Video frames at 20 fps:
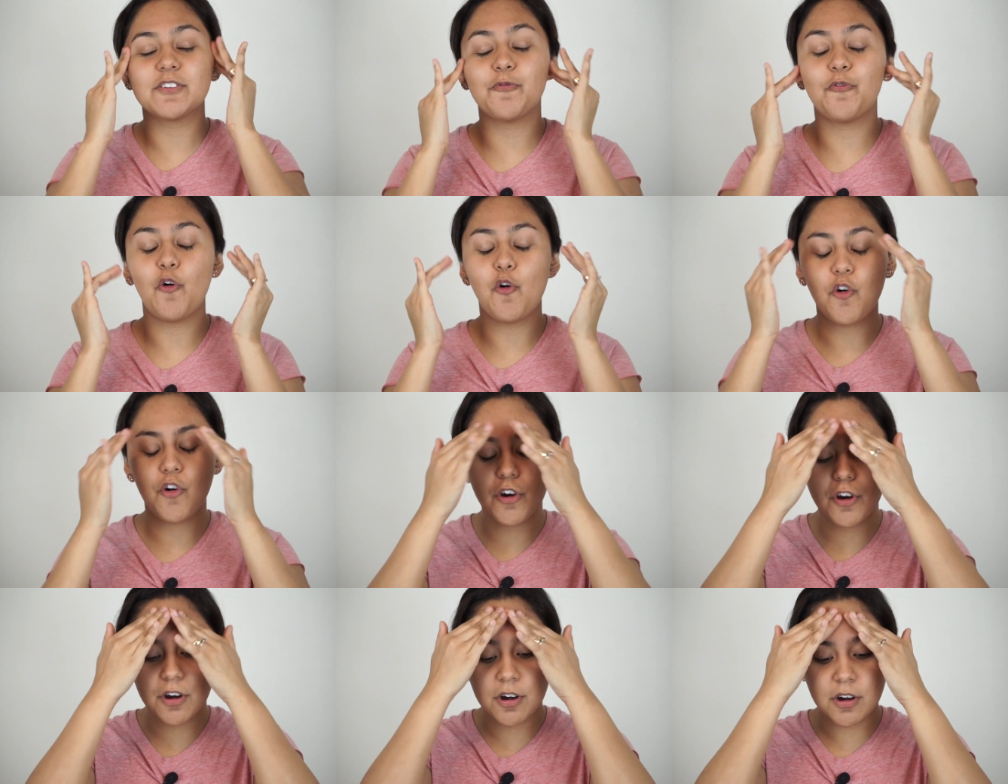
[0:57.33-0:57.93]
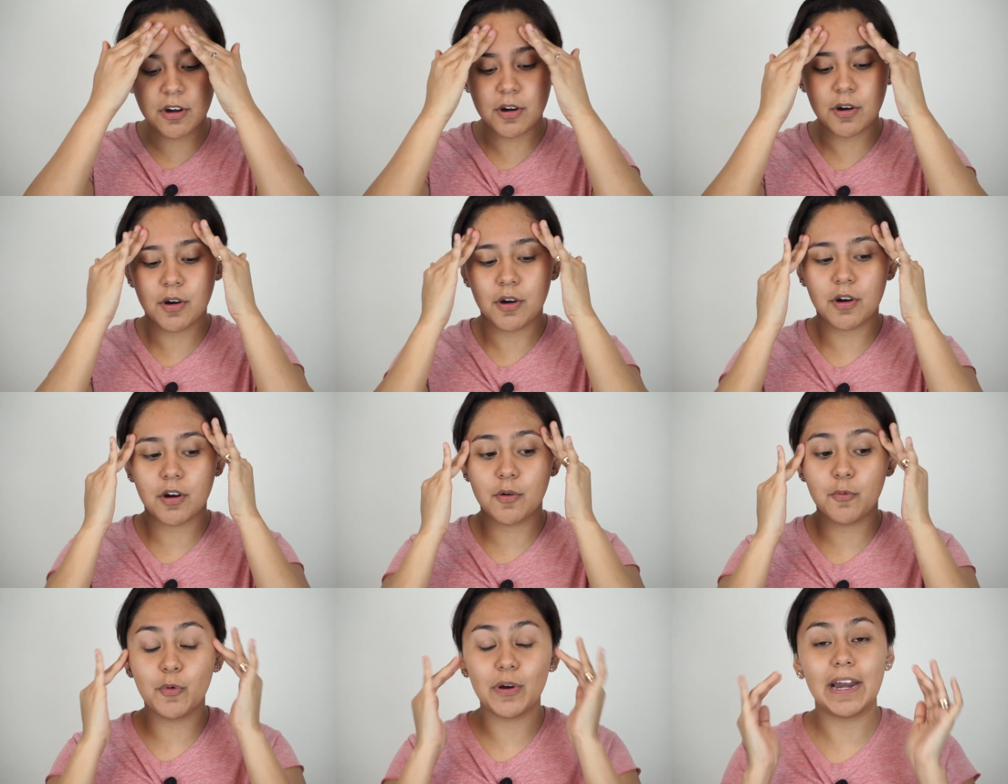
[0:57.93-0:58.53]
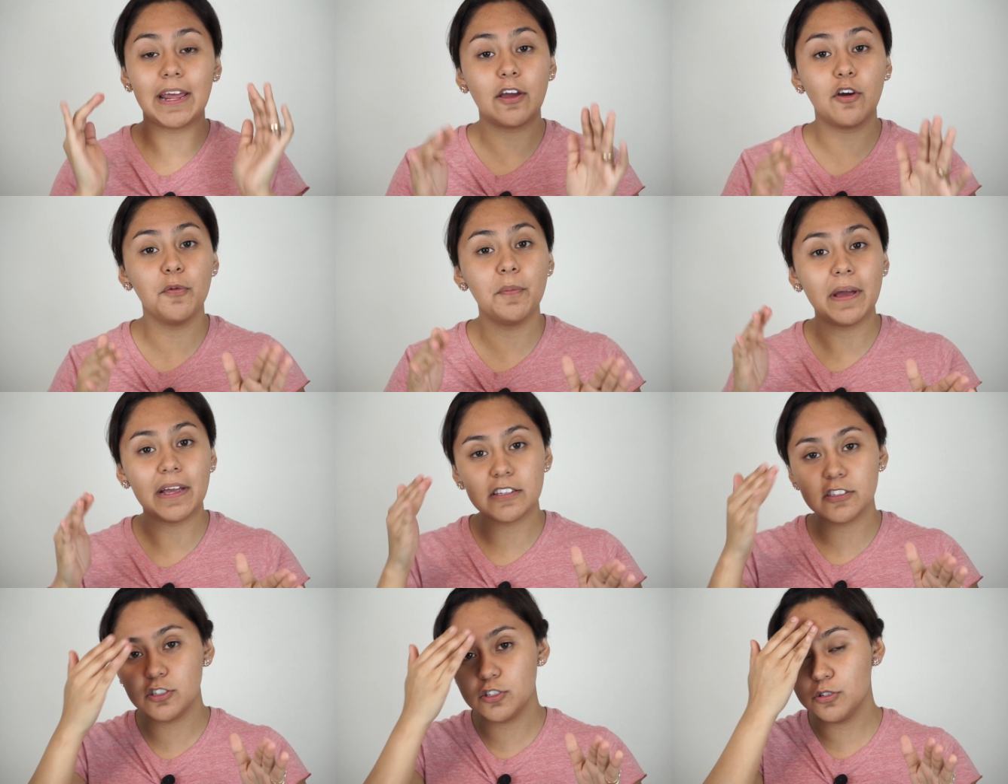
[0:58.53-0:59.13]
for when I go
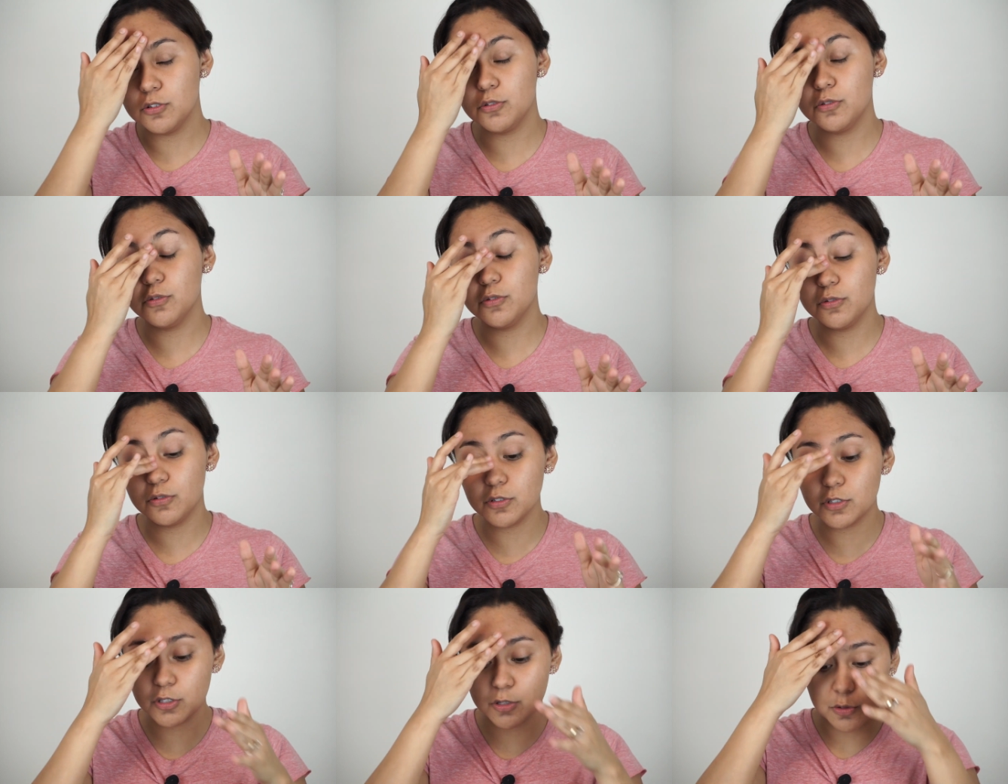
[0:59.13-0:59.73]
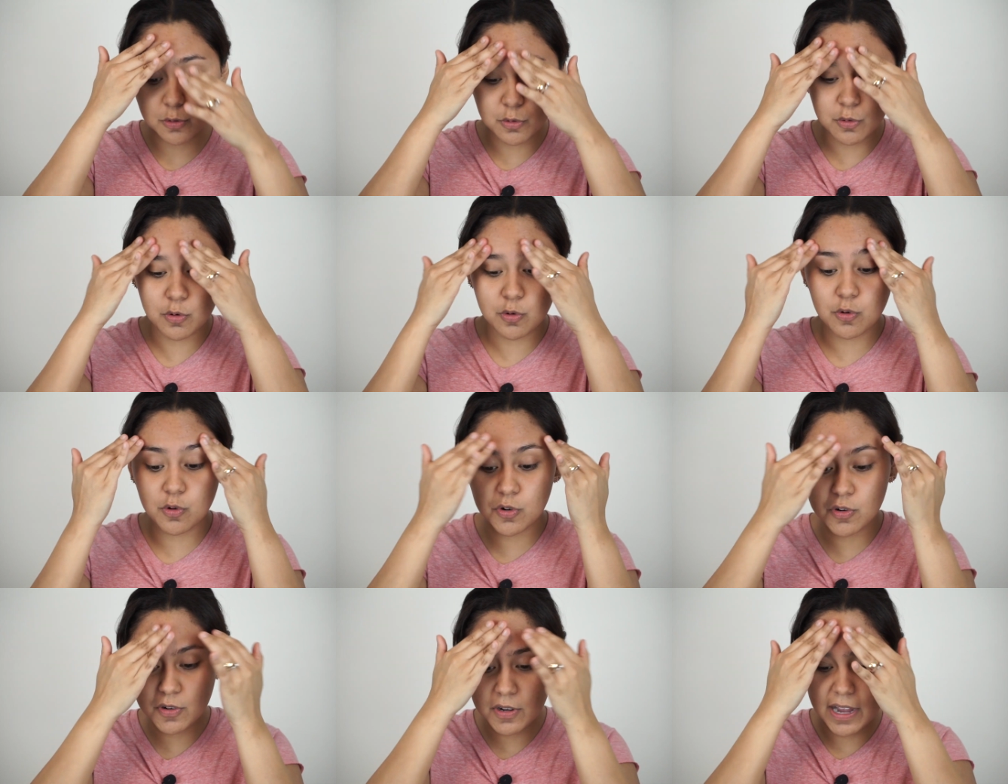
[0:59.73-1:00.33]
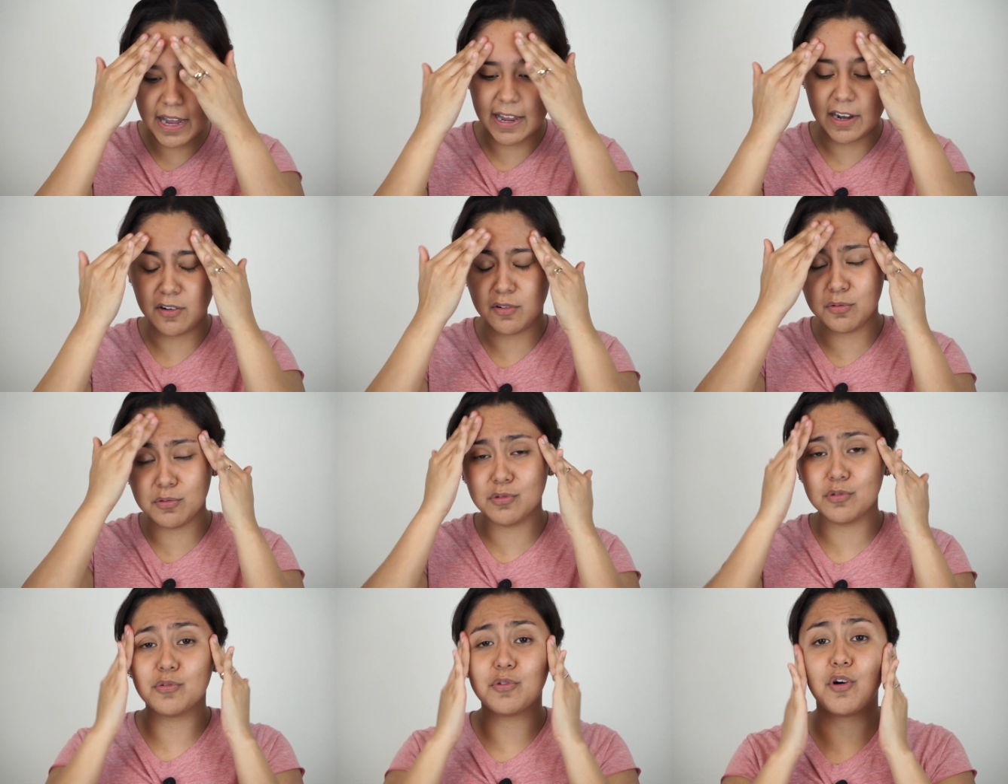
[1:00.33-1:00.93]
back to school, I
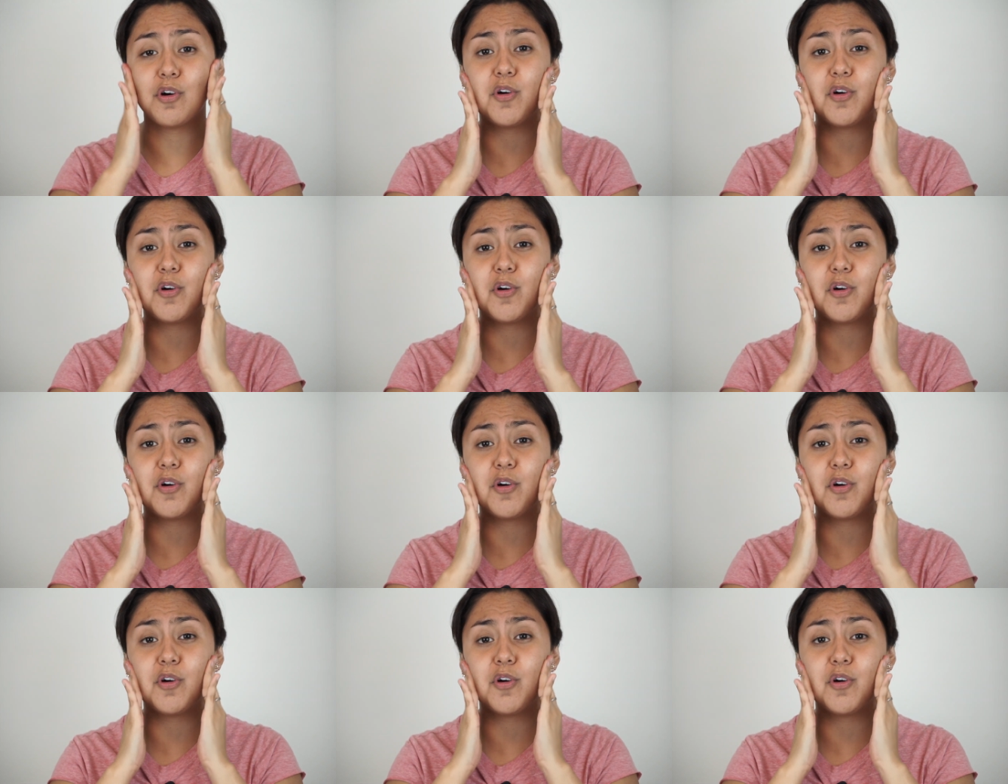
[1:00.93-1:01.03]
don't